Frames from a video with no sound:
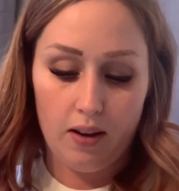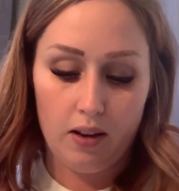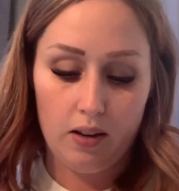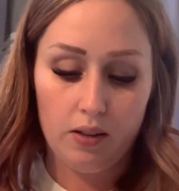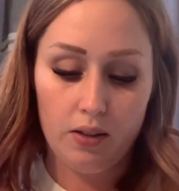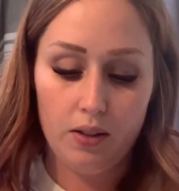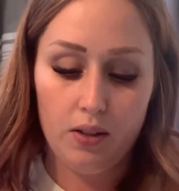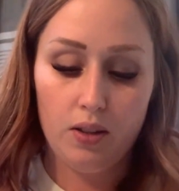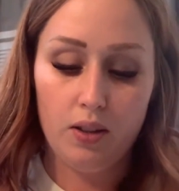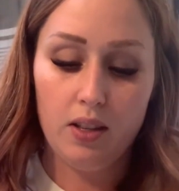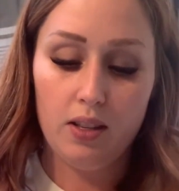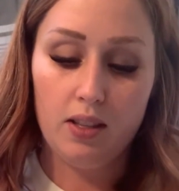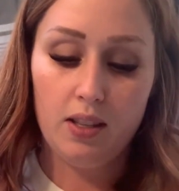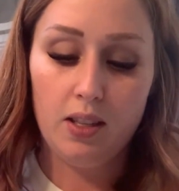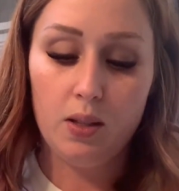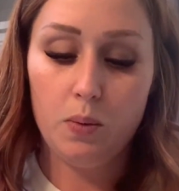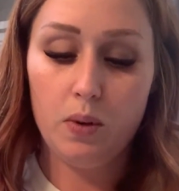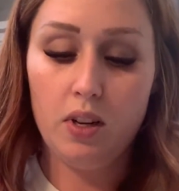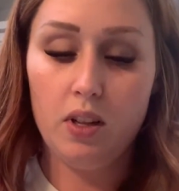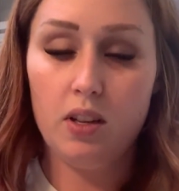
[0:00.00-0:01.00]
So this
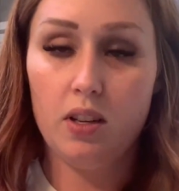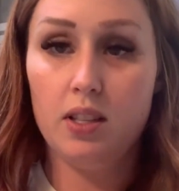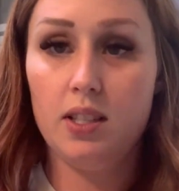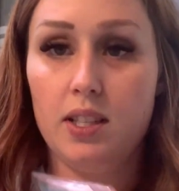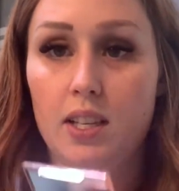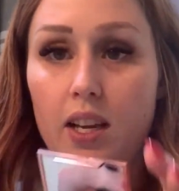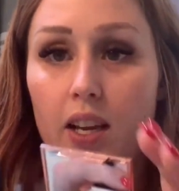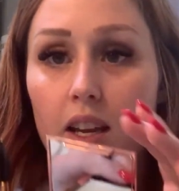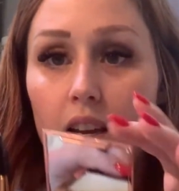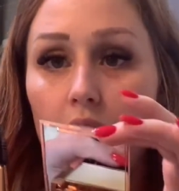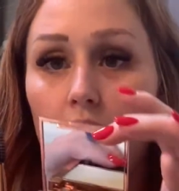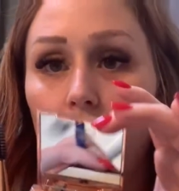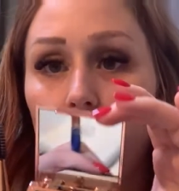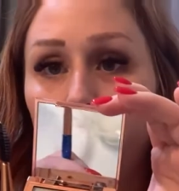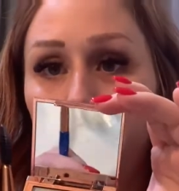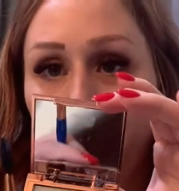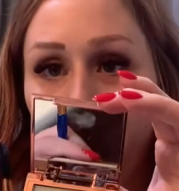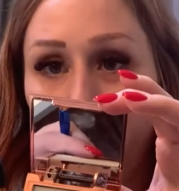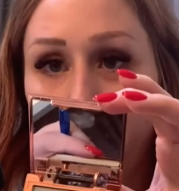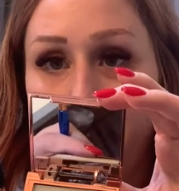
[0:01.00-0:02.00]
is what it looks like.
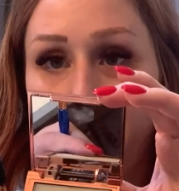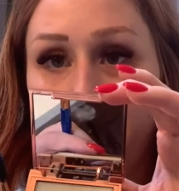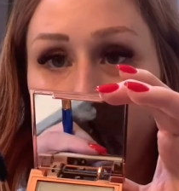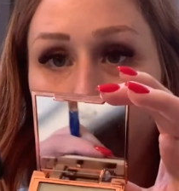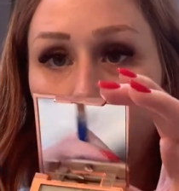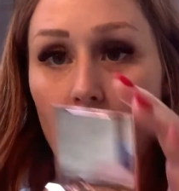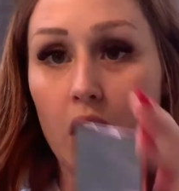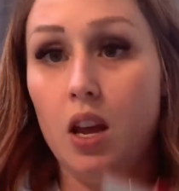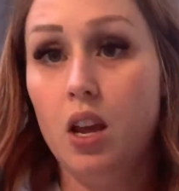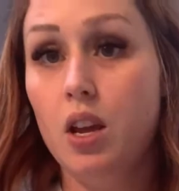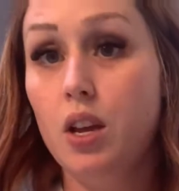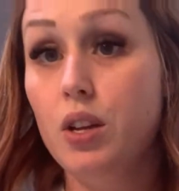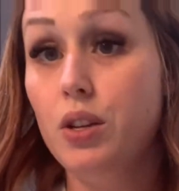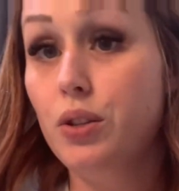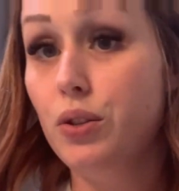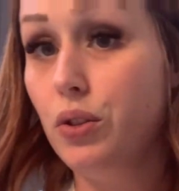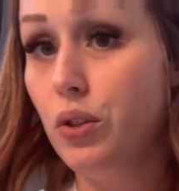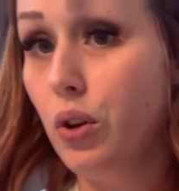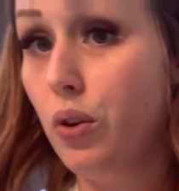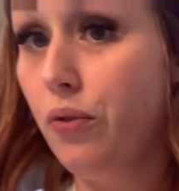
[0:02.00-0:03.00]

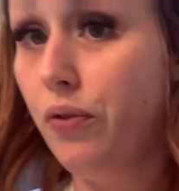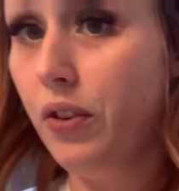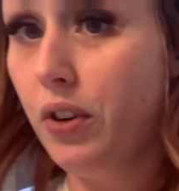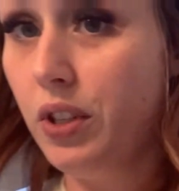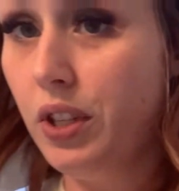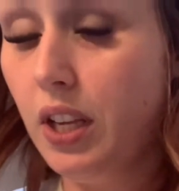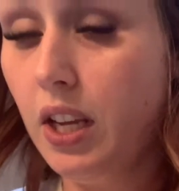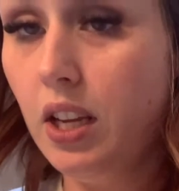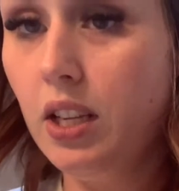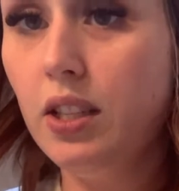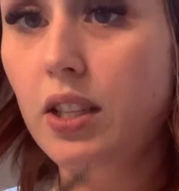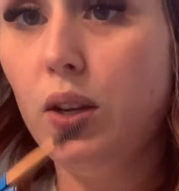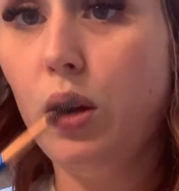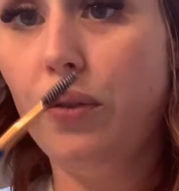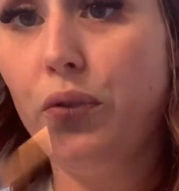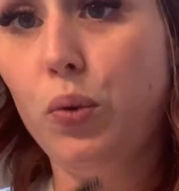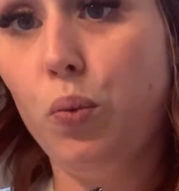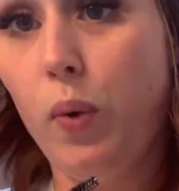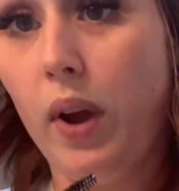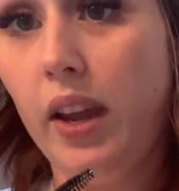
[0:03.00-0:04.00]
So first things, you have
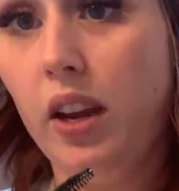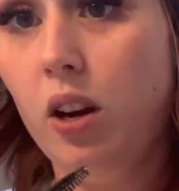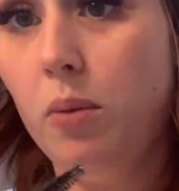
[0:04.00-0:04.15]
to wet your